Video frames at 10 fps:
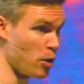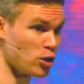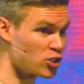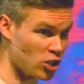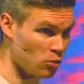
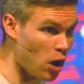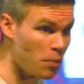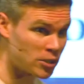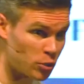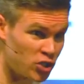personal
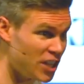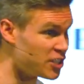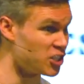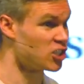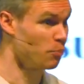moments with
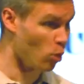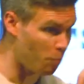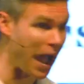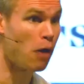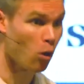Jesus, the more
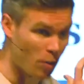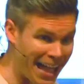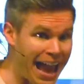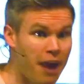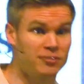power we
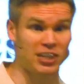have to